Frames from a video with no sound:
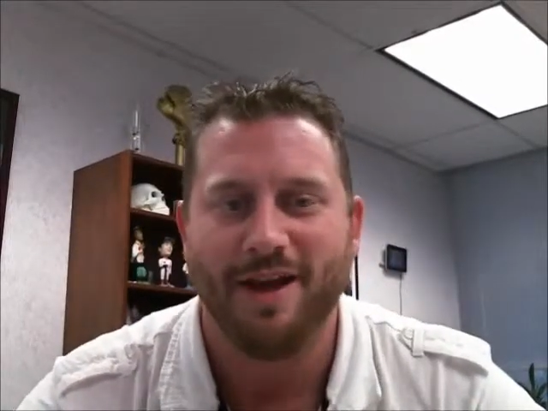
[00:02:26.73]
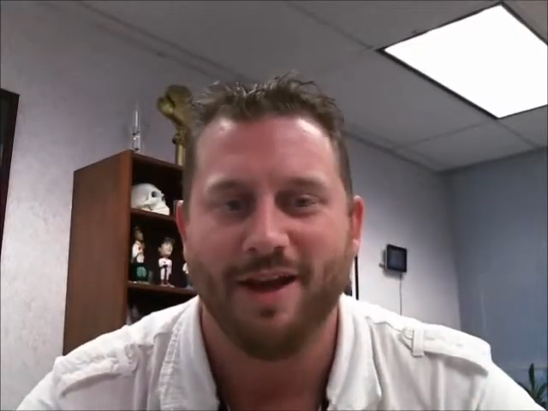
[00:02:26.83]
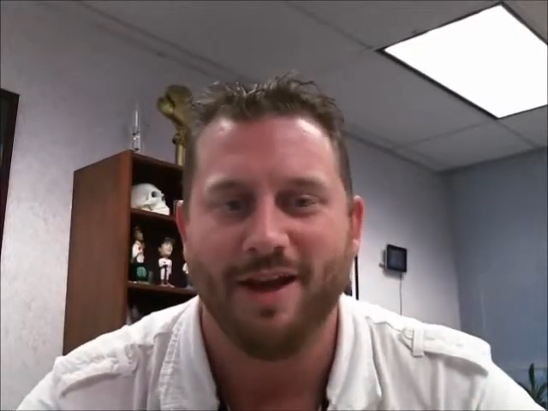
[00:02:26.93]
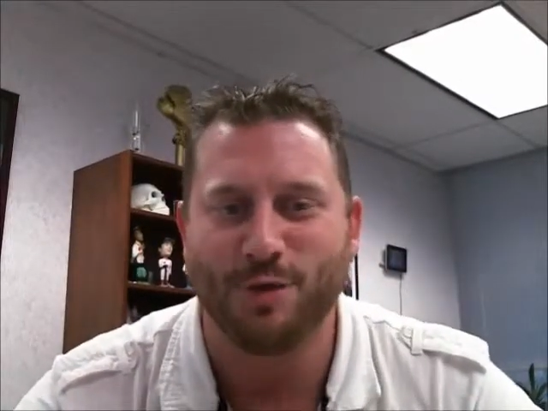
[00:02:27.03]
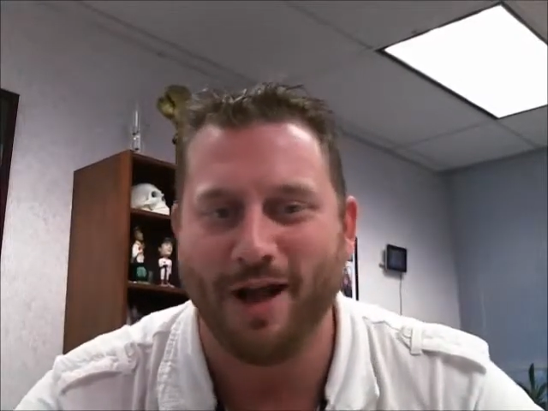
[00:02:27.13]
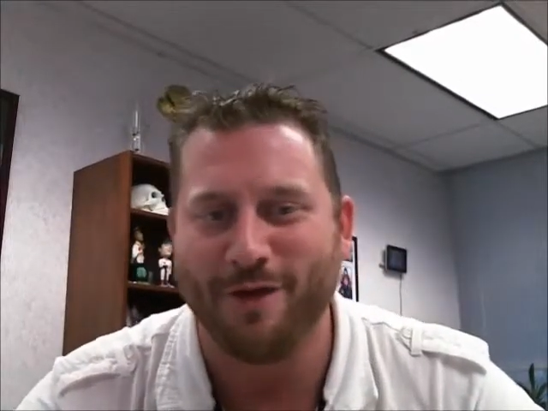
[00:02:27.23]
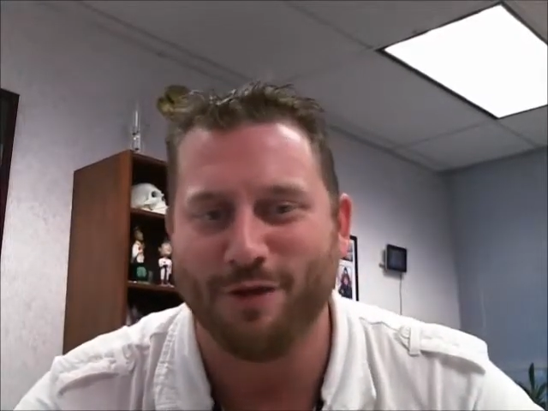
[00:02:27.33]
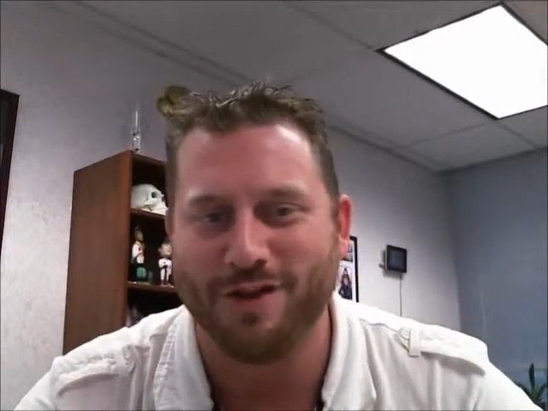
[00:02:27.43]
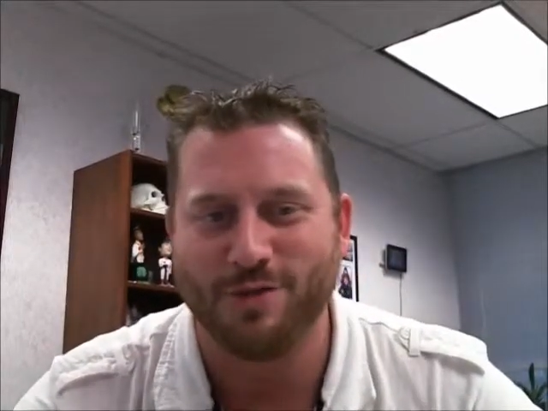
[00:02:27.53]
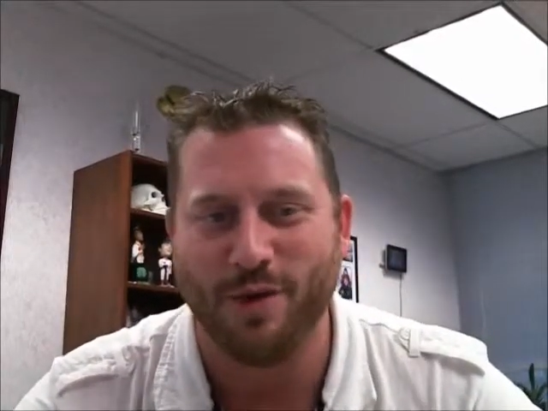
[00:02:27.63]
That's what I got
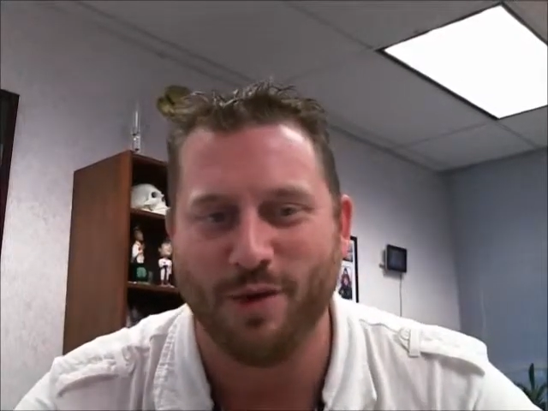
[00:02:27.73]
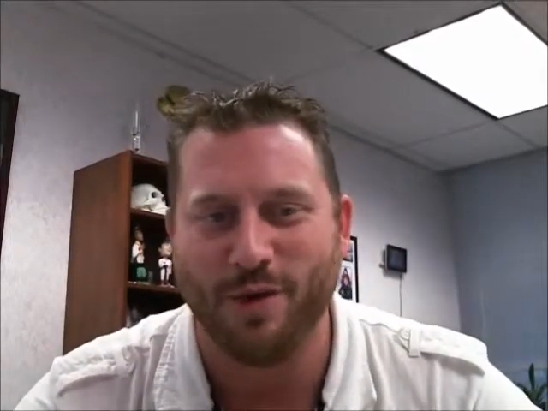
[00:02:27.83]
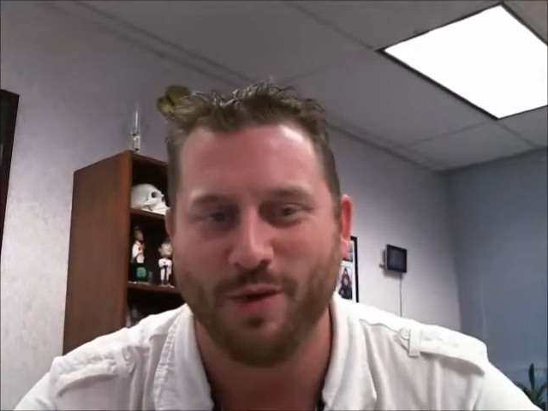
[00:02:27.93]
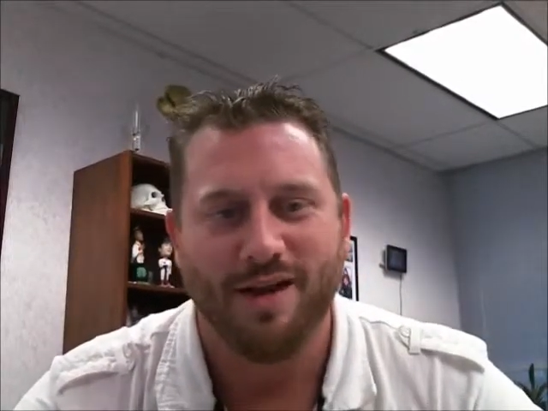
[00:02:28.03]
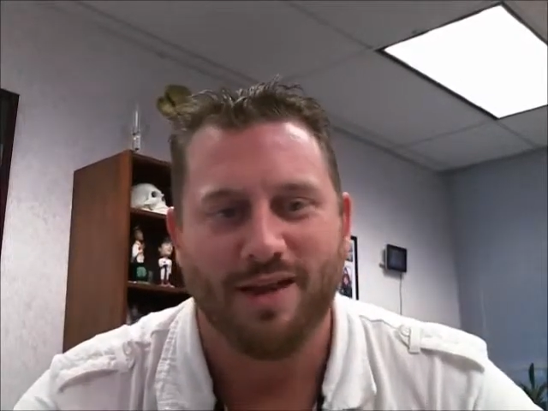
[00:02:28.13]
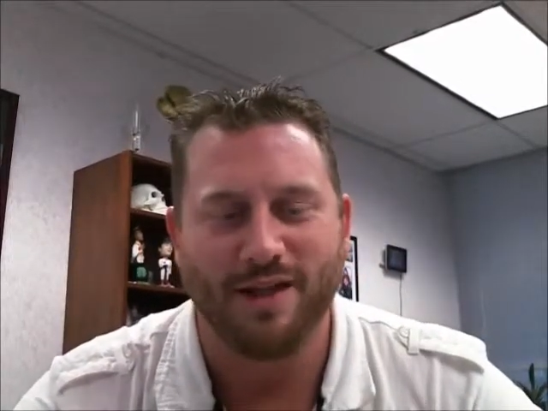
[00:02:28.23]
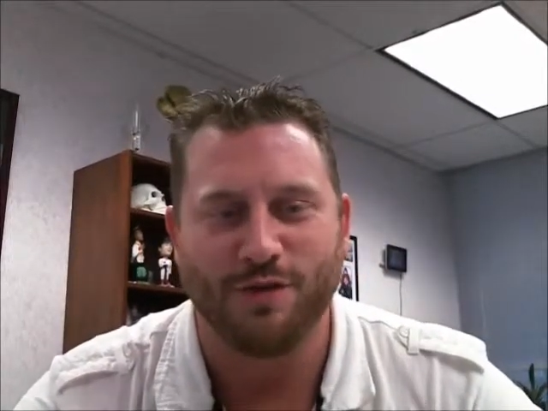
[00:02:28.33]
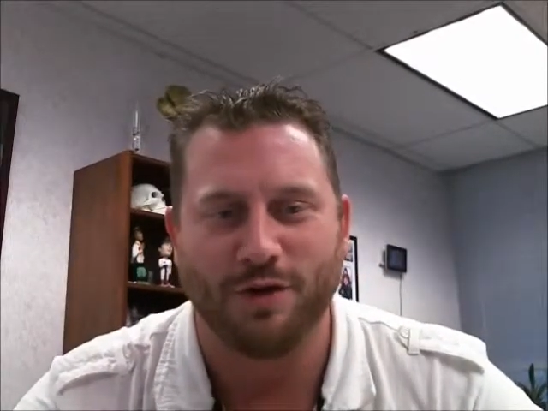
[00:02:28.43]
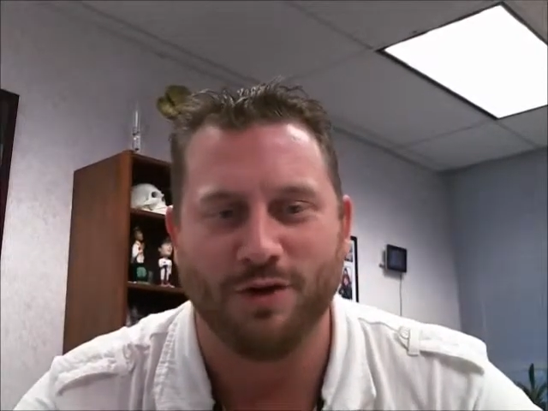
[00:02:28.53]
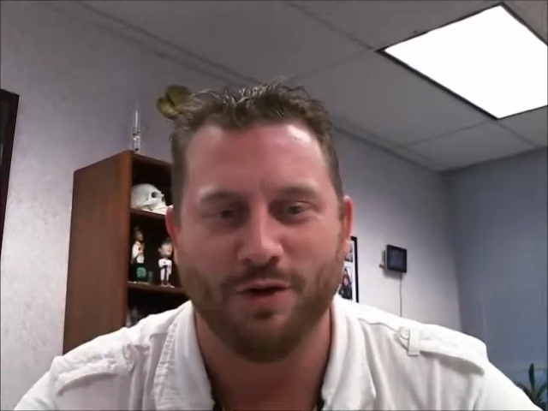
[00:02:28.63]
for this week. Thanks
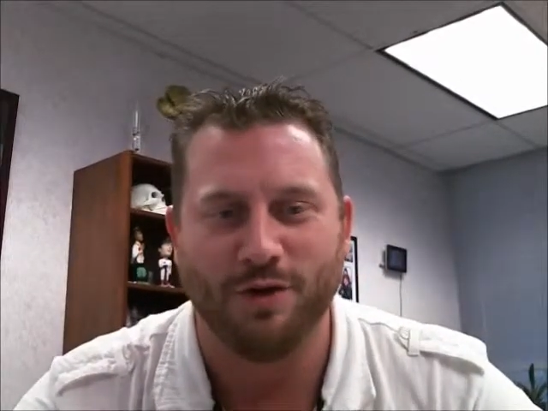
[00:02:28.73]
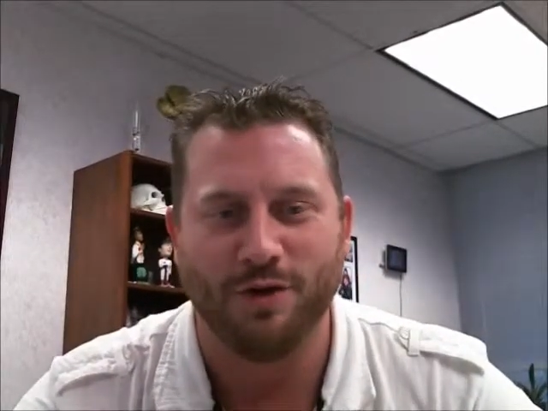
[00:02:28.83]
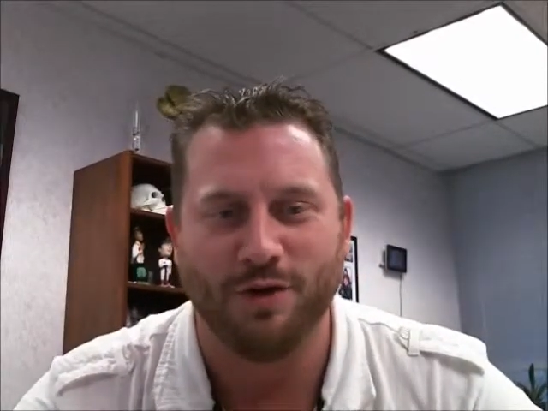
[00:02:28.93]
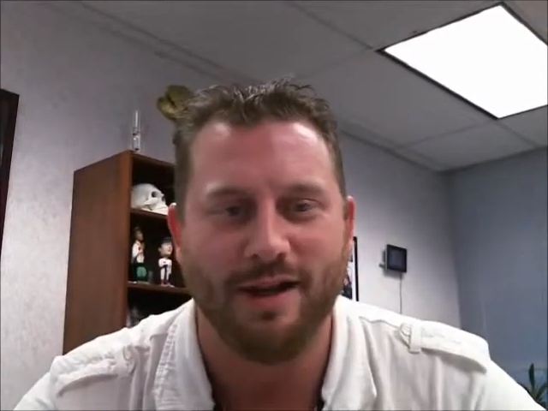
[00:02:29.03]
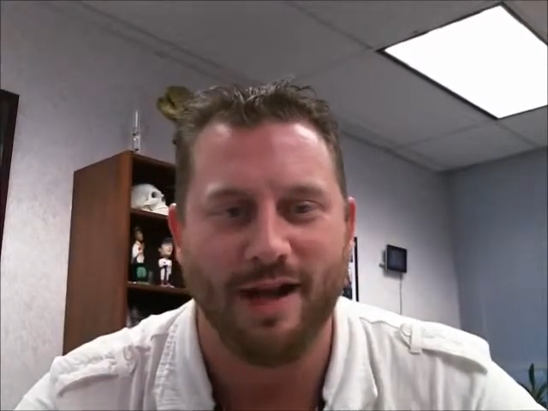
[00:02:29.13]
for tuning in,